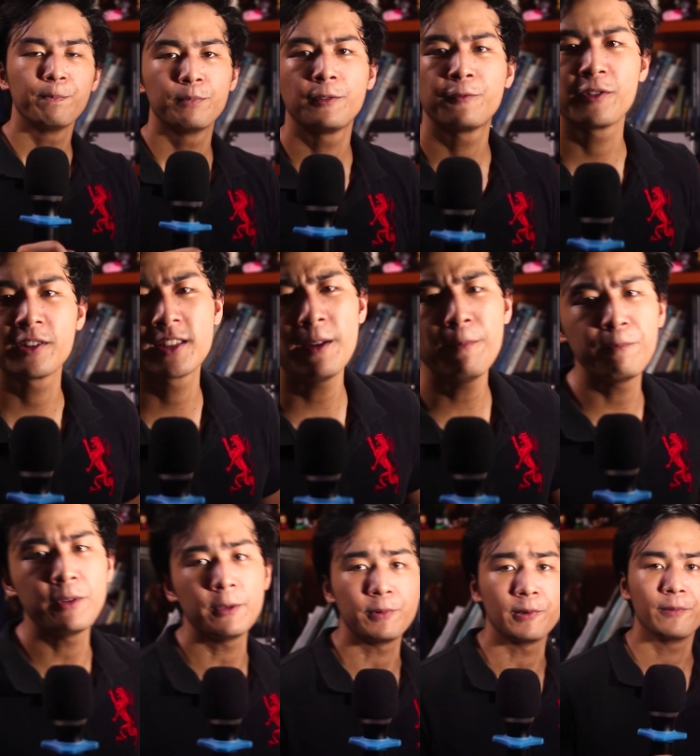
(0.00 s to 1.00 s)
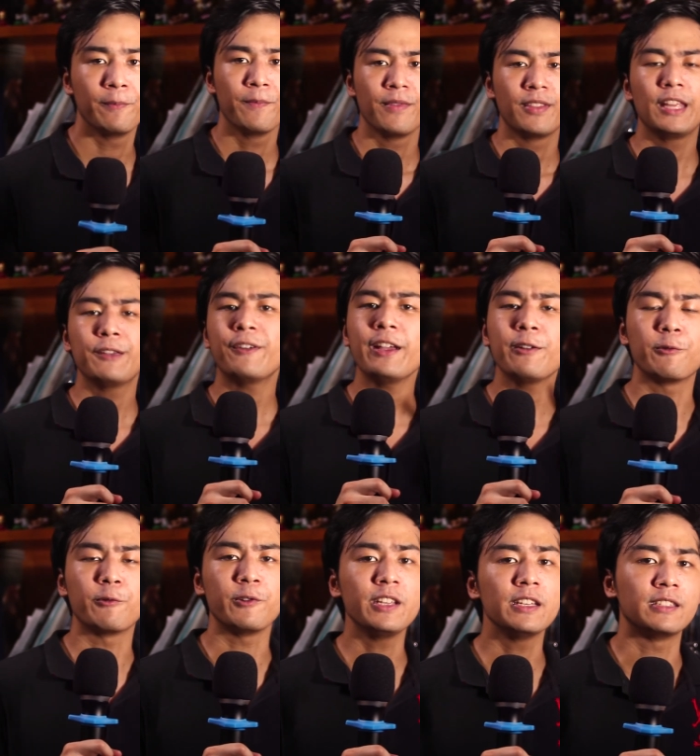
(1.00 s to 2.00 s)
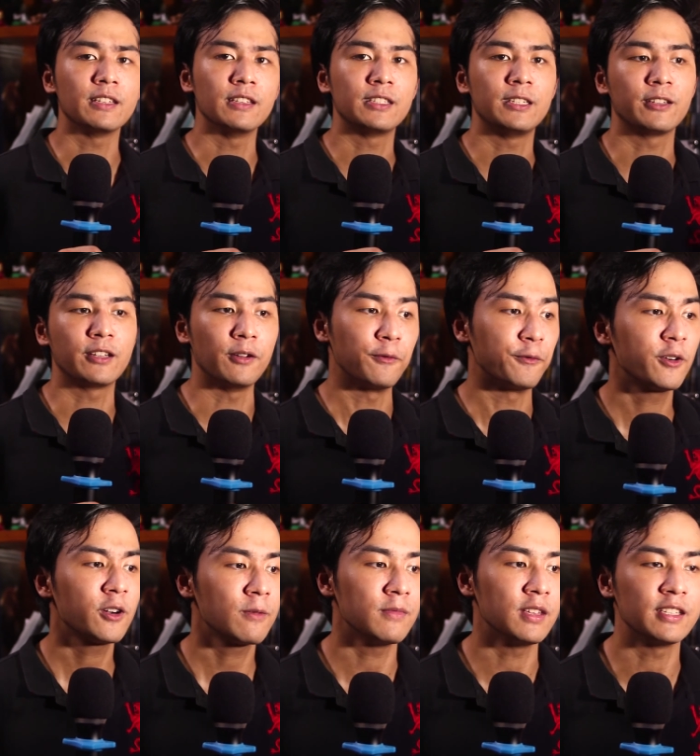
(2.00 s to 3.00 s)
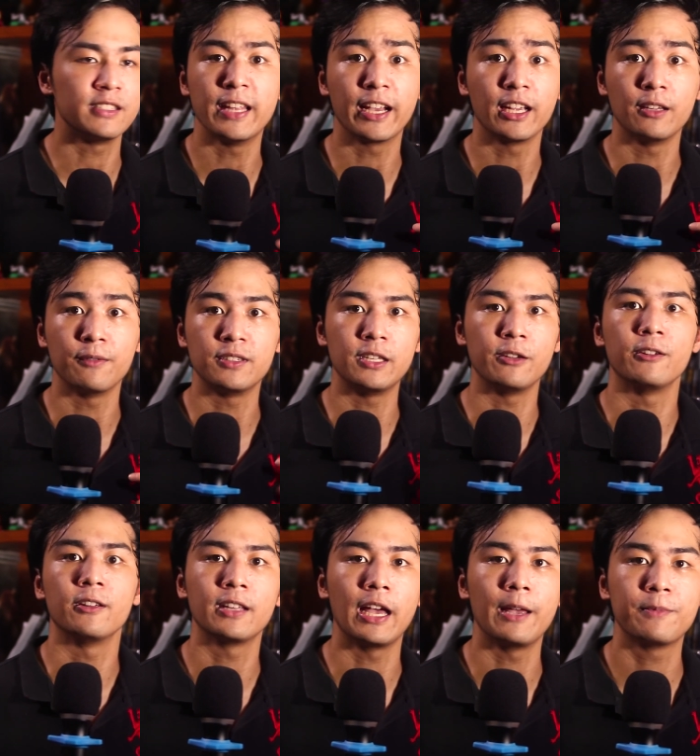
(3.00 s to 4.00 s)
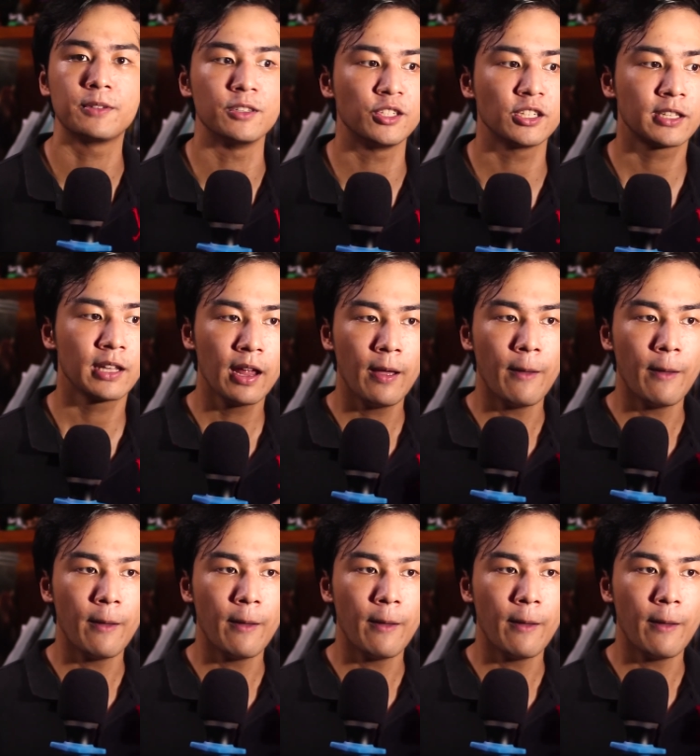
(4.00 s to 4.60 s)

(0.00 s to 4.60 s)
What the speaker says: But for some people, they find reasons to confirm these negative stereotypes and just